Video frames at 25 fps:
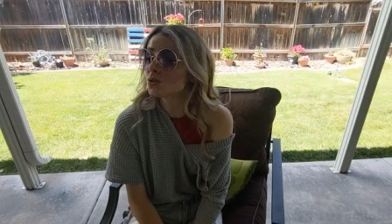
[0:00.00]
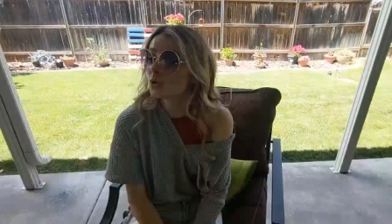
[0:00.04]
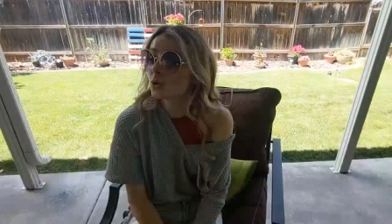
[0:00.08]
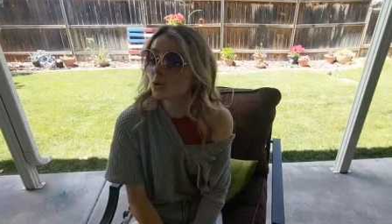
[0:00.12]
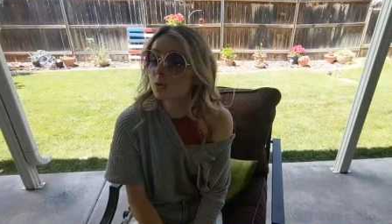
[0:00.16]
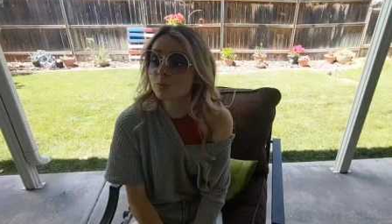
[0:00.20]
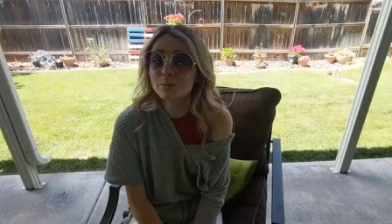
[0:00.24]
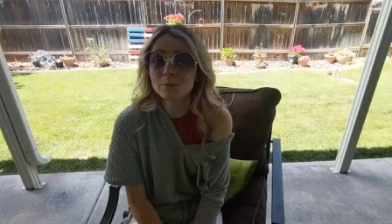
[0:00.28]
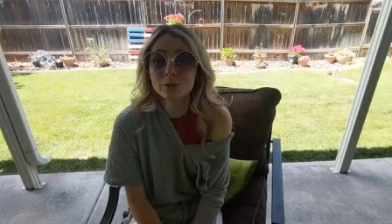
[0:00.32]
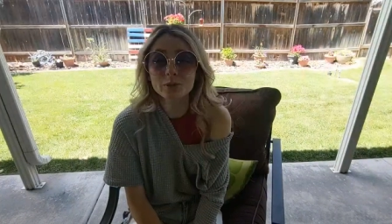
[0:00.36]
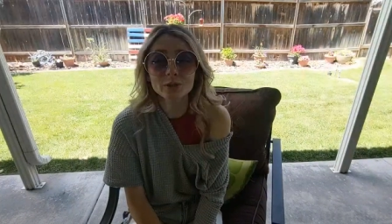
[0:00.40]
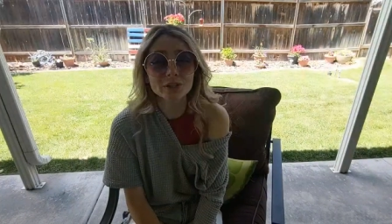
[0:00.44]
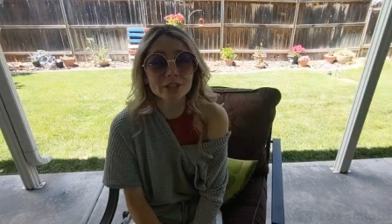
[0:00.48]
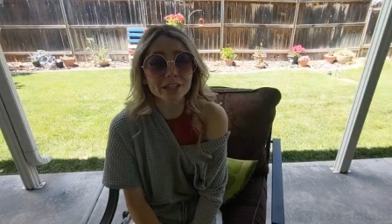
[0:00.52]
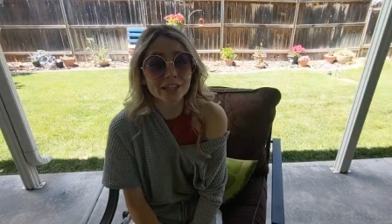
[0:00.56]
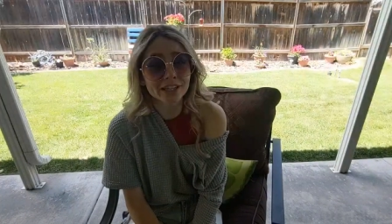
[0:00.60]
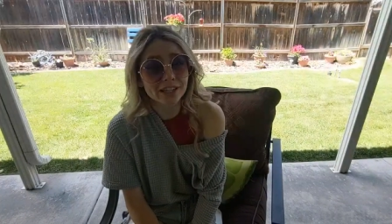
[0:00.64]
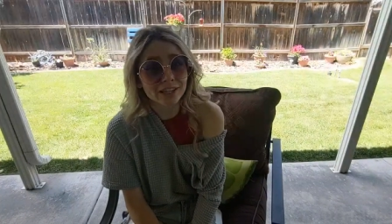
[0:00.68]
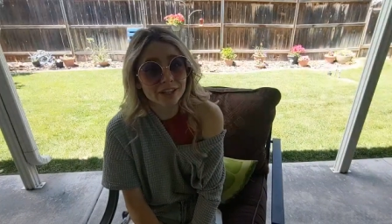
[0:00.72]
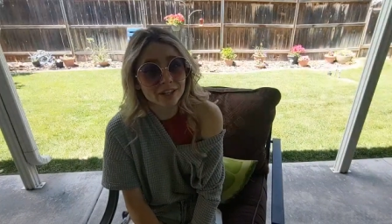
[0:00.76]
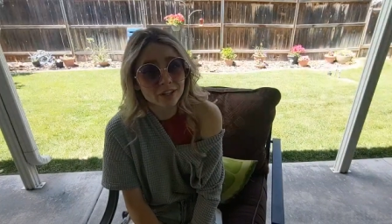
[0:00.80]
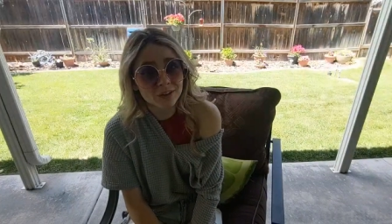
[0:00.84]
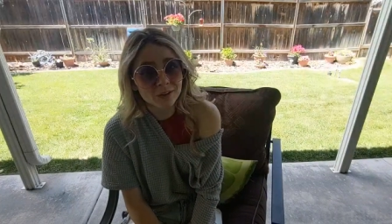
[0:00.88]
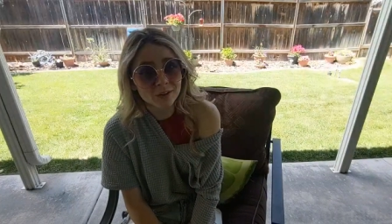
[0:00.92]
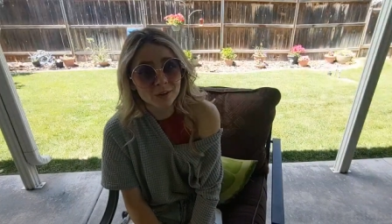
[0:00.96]
super
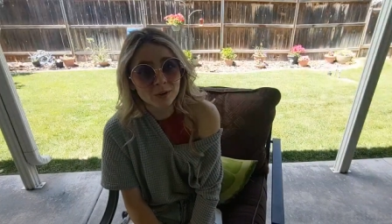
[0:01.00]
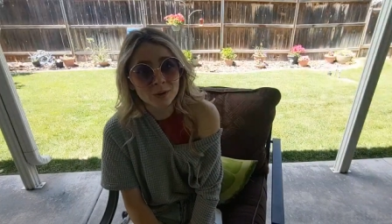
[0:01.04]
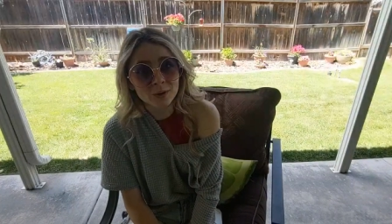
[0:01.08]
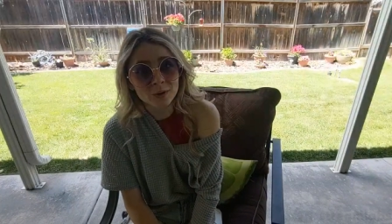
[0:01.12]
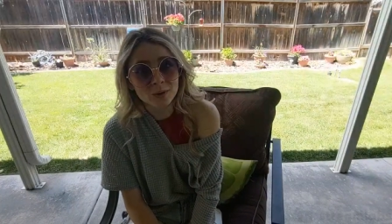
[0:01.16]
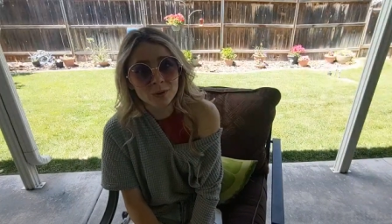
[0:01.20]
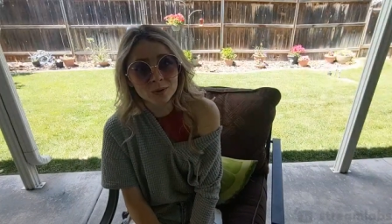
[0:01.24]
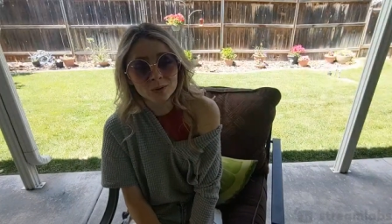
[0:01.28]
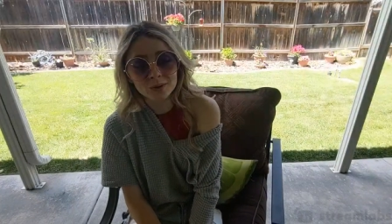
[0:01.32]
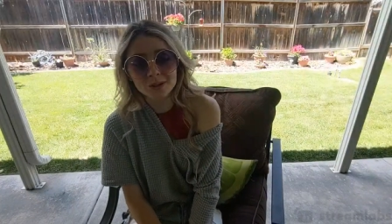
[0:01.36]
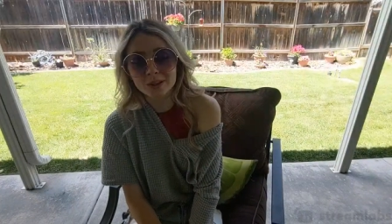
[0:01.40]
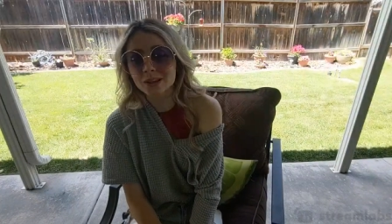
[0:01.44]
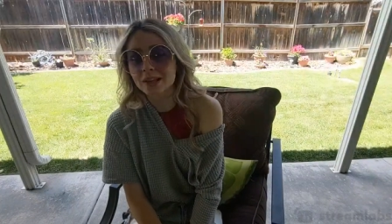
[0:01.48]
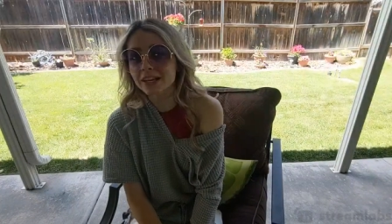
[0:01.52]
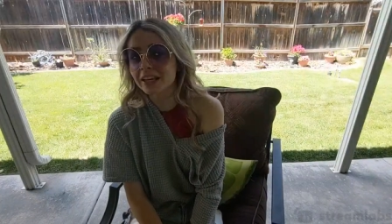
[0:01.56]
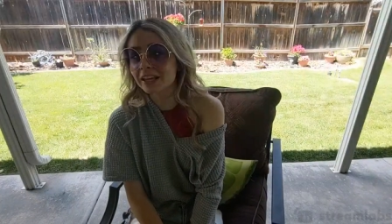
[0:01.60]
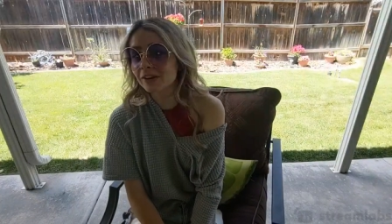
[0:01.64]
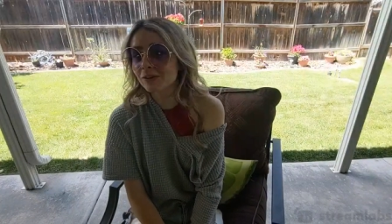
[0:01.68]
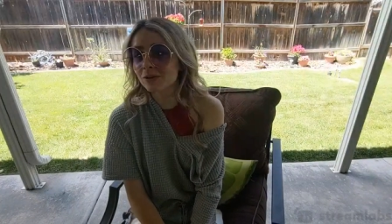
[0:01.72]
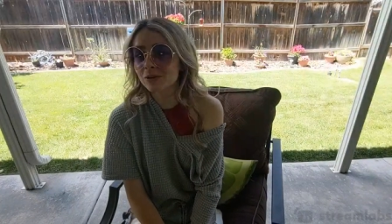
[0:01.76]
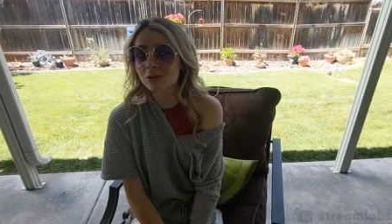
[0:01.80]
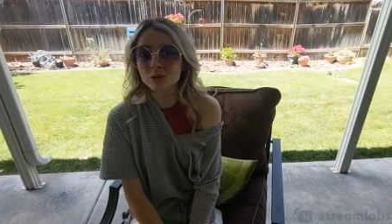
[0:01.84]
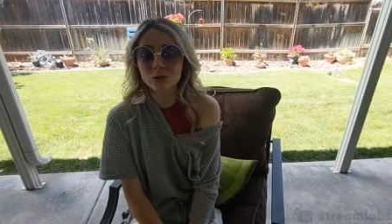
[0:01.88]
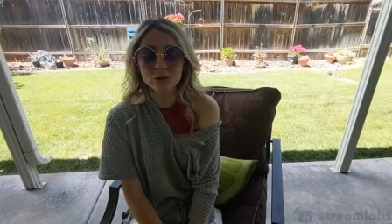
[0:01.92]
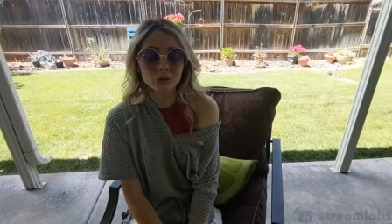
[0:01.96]
cute
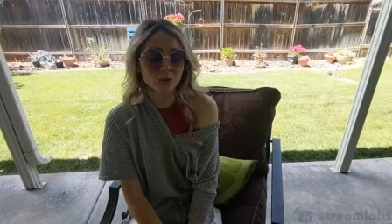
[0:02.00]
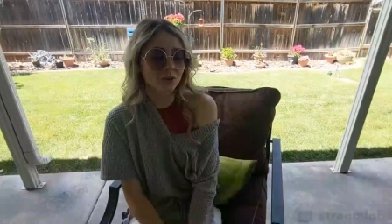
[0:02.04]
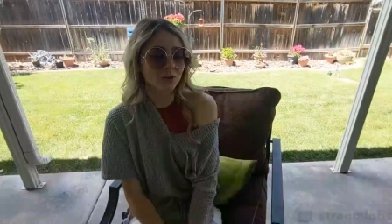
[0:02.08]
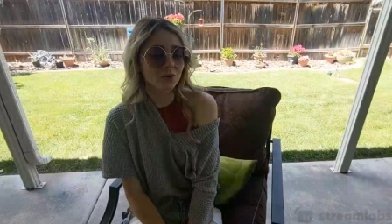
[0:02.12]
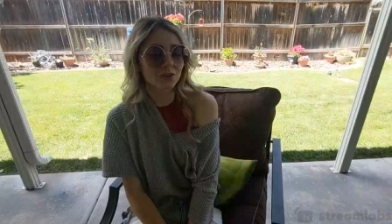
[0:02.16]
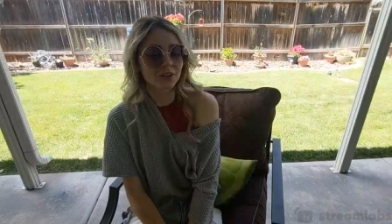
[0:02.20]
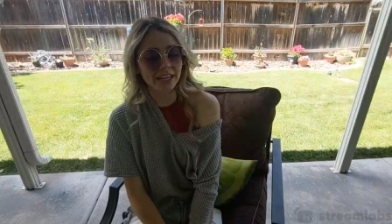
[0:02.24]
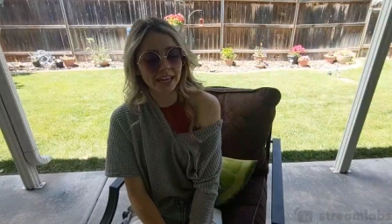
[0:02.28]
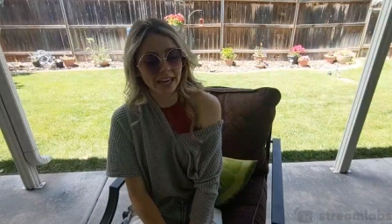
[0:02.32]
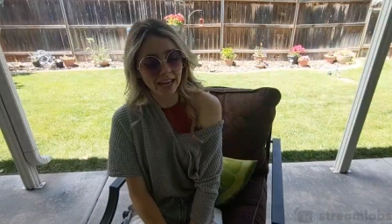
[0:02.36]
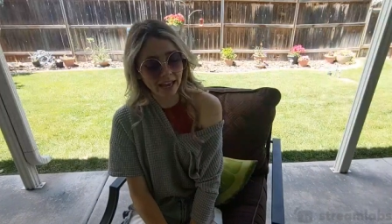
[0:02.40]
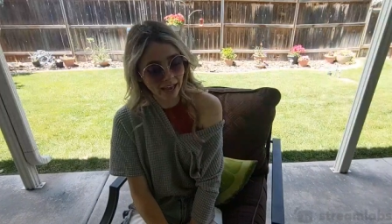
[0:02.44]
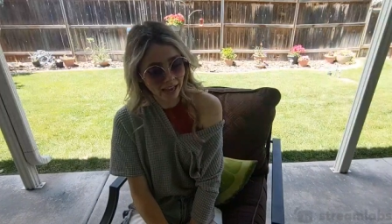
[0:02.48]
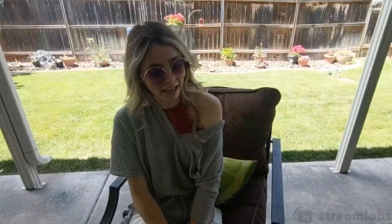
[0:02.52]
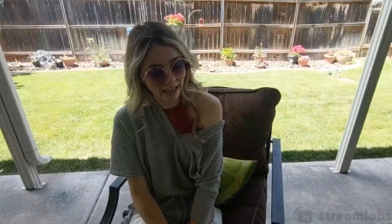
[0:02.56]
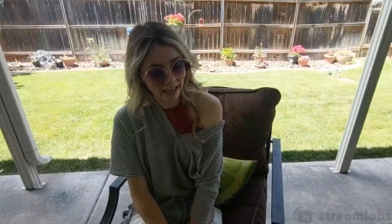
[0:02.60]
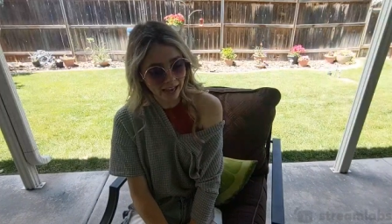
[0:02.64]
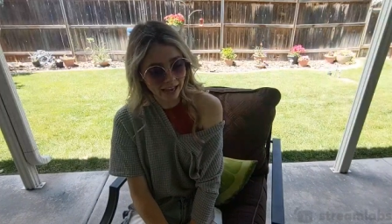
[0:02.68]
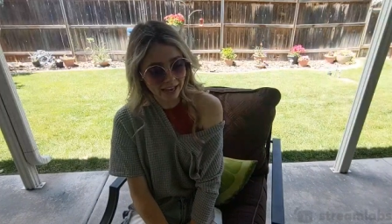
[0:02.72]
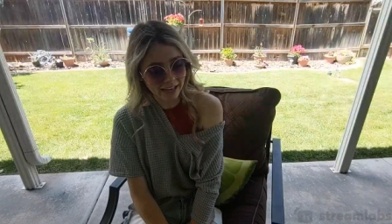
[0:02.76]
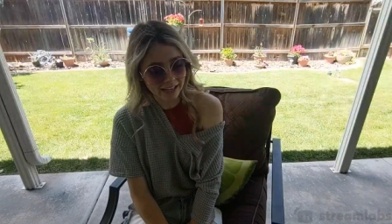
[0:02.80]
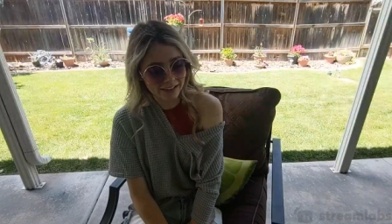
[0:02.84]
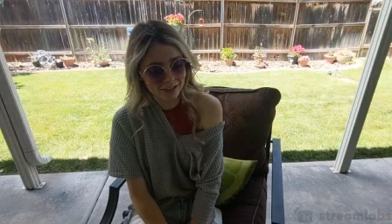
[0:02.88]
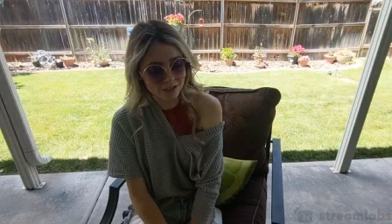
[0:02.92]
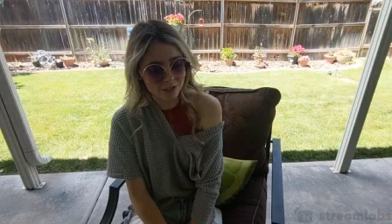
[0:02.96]
little girl
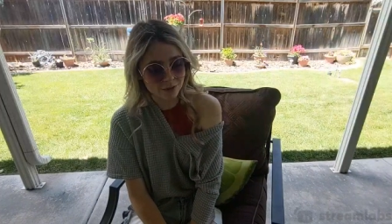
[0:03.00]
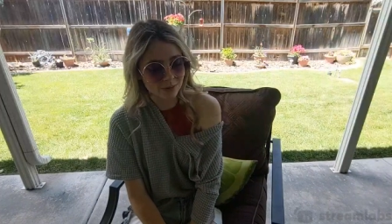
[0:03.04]
cat.